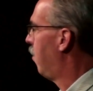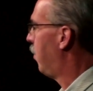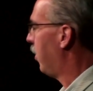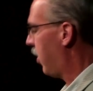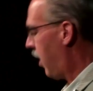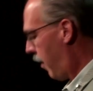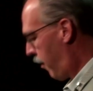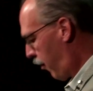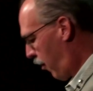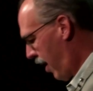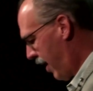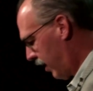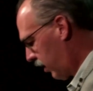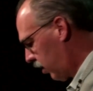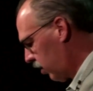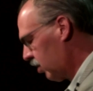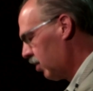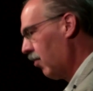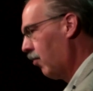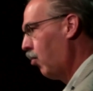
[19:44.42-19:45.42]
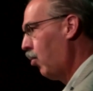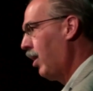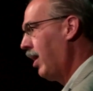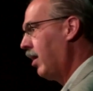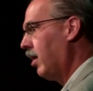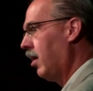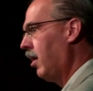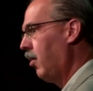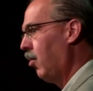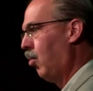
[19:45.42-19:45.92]
But that practice of
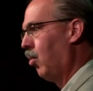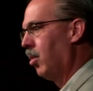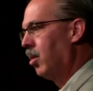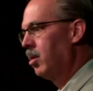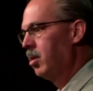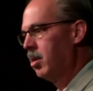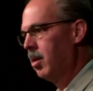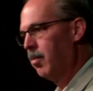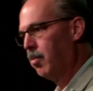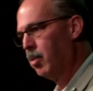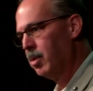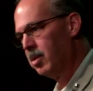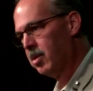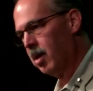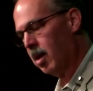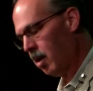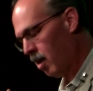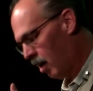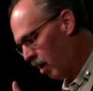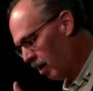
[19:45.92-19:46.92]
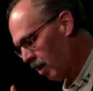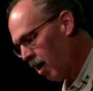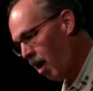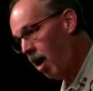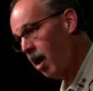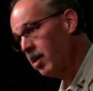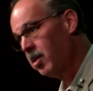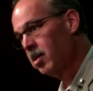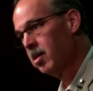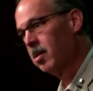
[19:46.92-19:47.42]
weekly worship was a
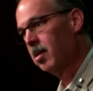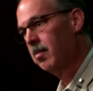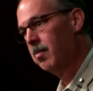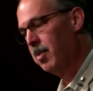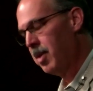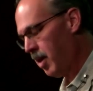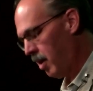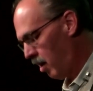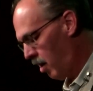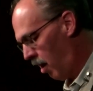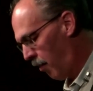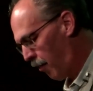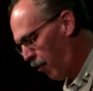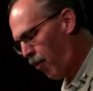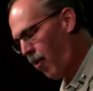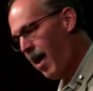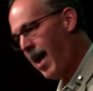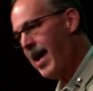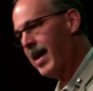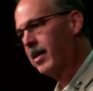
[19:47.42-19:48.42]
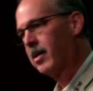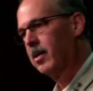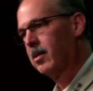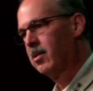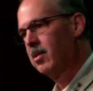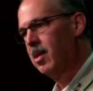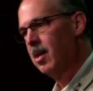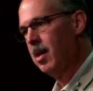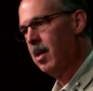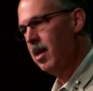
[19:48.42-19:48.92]
custom that a
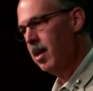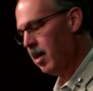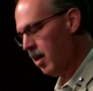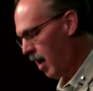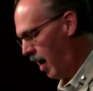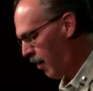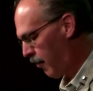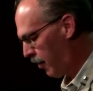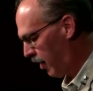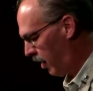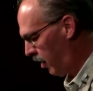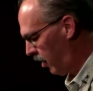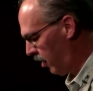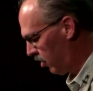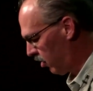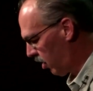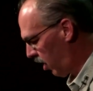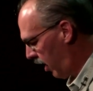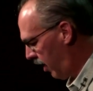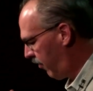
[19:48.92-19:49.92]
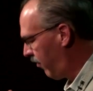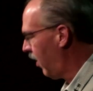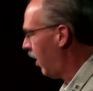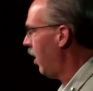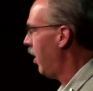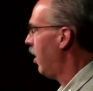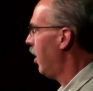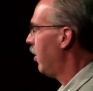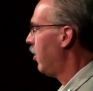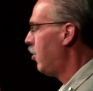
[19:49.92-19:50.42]
practice that he adopted in his life
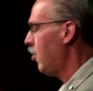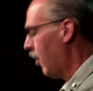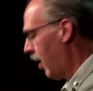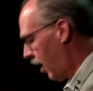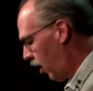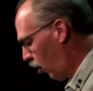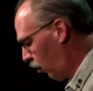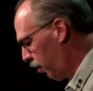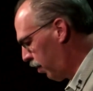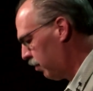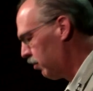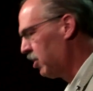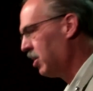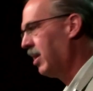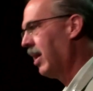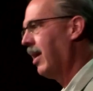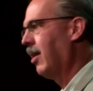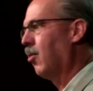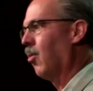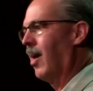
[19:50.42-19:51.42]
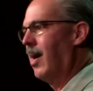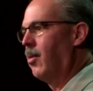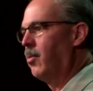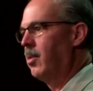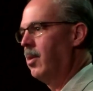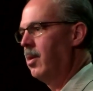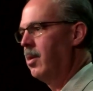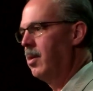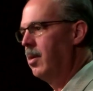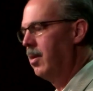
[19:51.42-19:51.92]
to help him stay
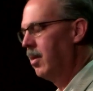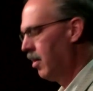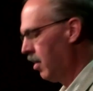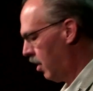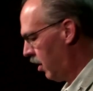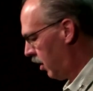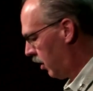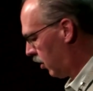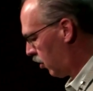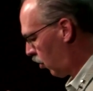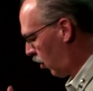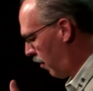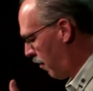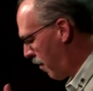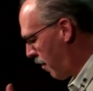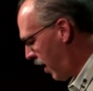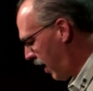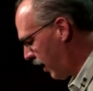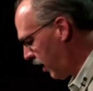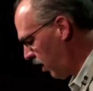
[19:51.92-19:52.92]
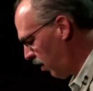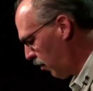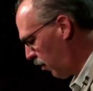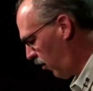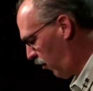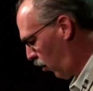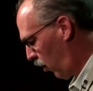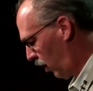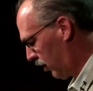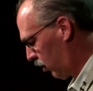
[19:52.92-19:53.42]
grounded, to remind him
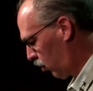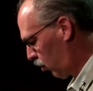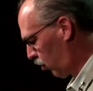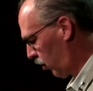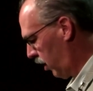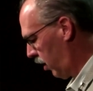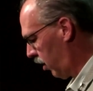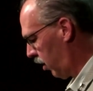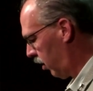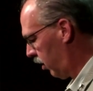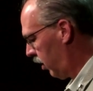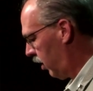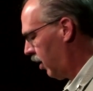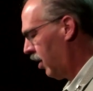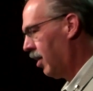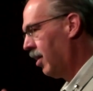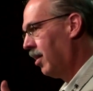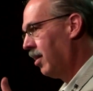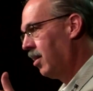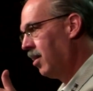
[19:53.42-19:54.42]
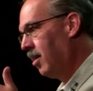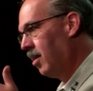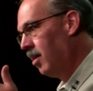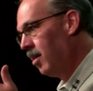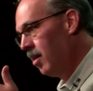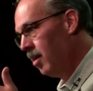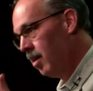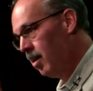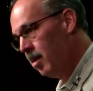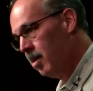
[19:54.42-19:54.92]
of what's real,
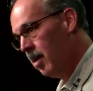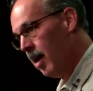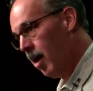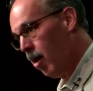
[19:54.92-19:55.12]
to